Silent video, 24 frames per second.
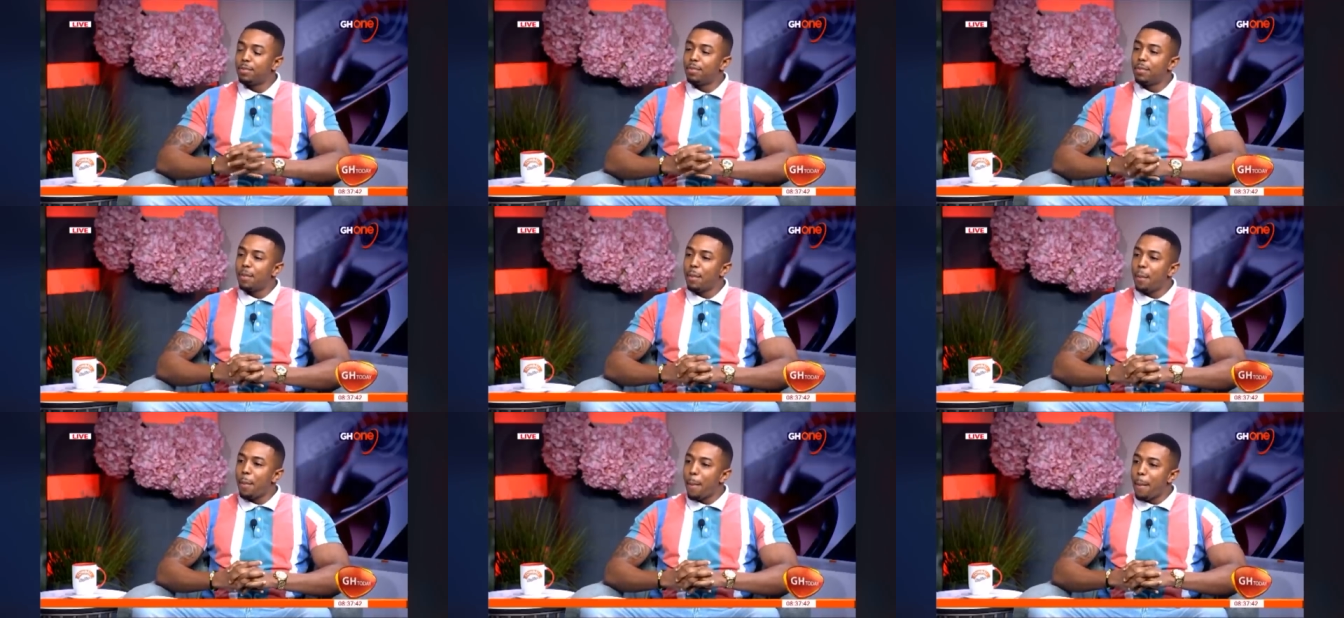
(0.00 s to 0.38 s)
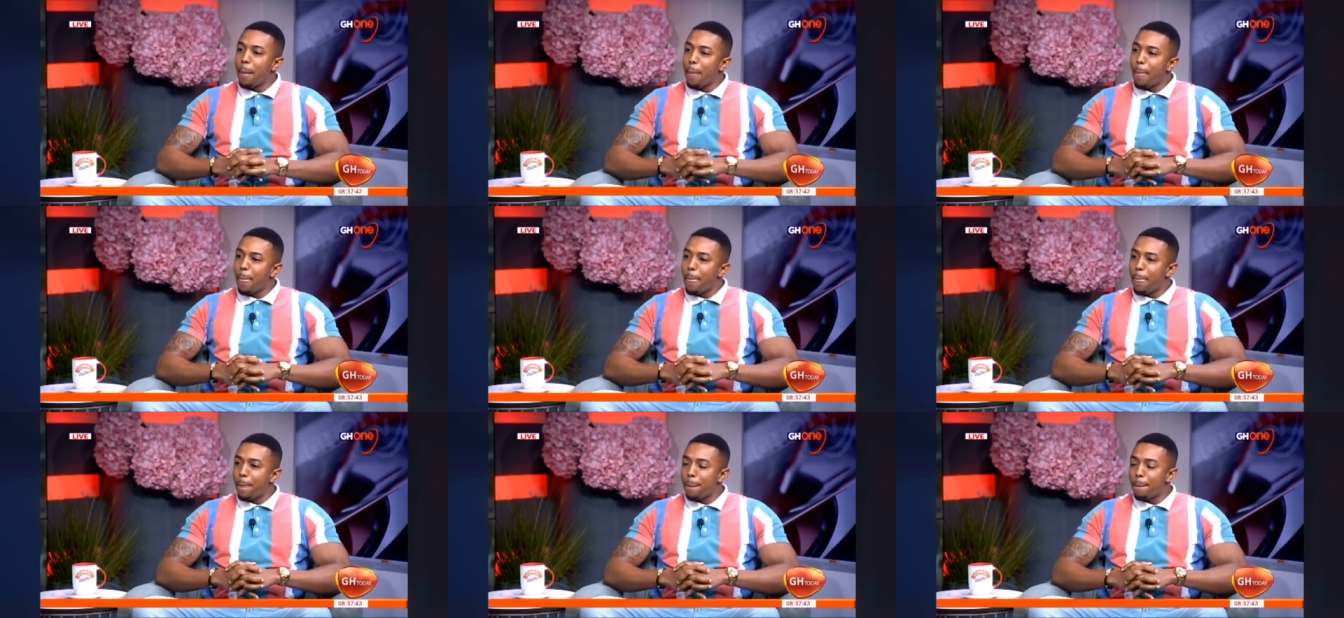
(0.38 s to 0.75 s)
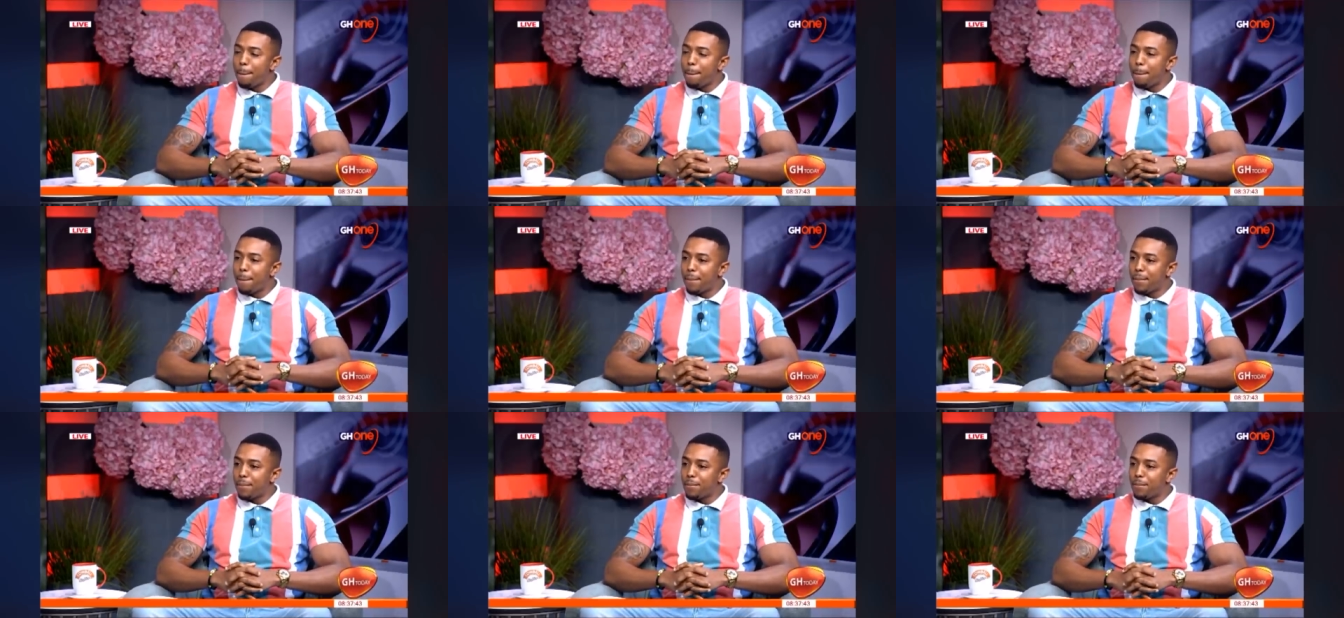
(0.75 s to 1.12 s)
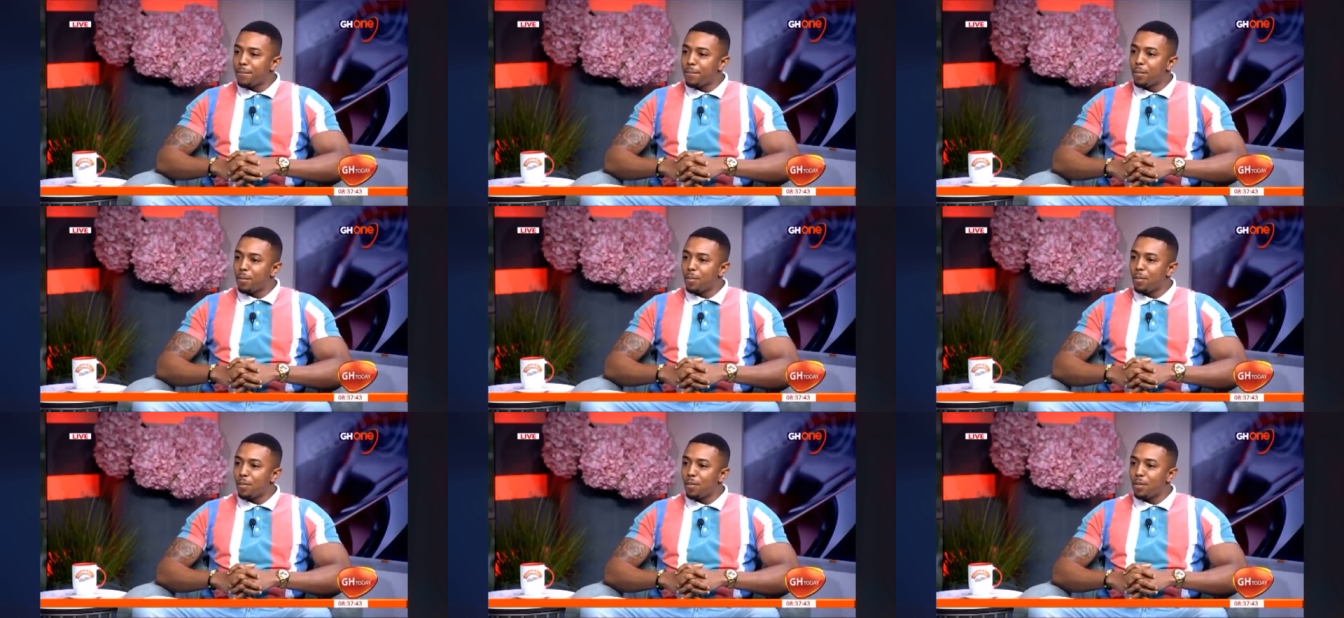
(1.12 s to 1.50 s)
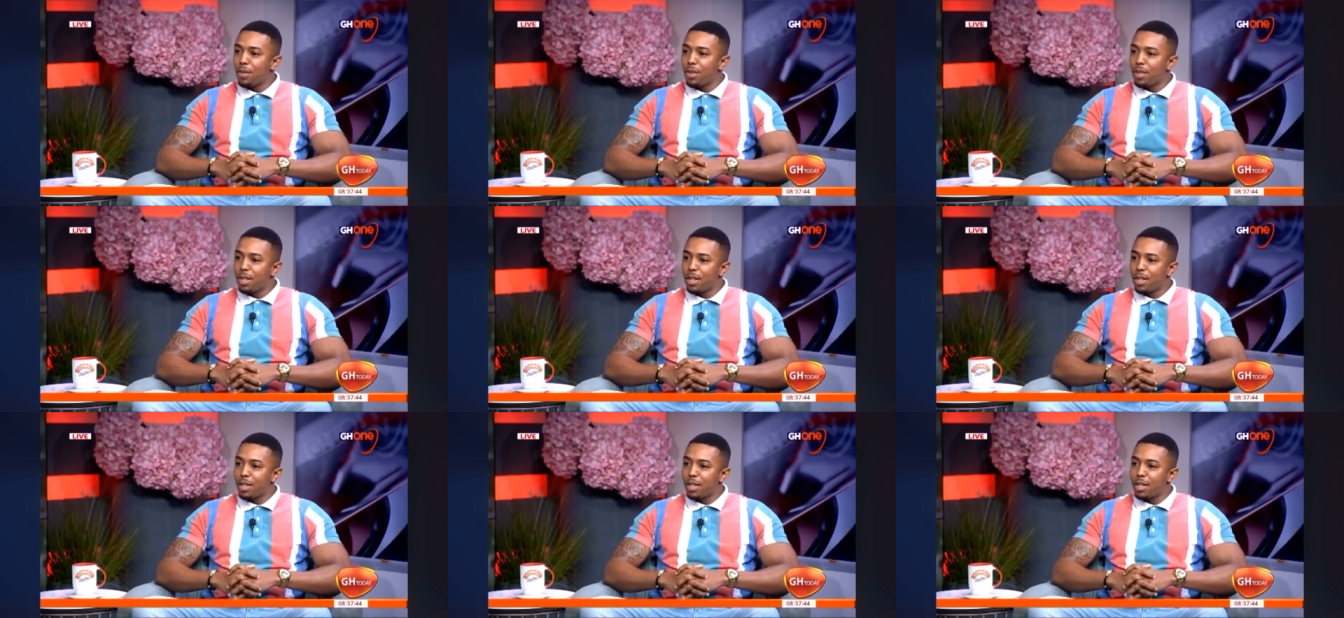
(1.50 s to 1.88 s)
And
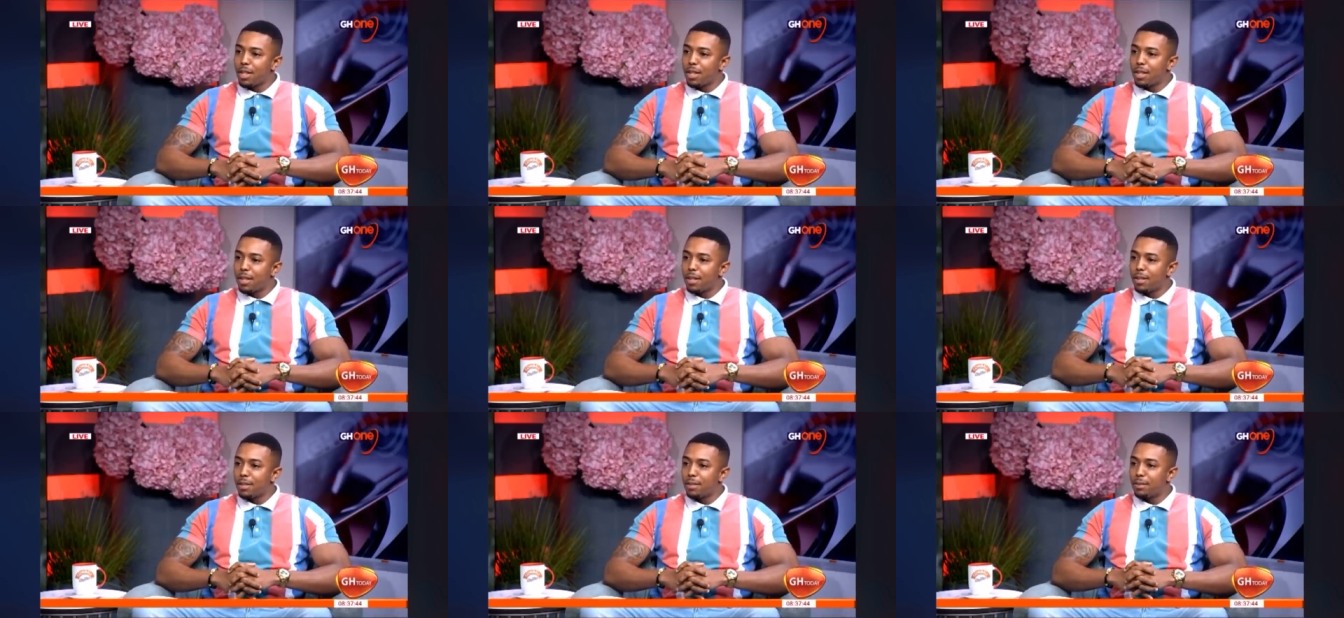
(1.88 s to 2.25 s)
what's the name of your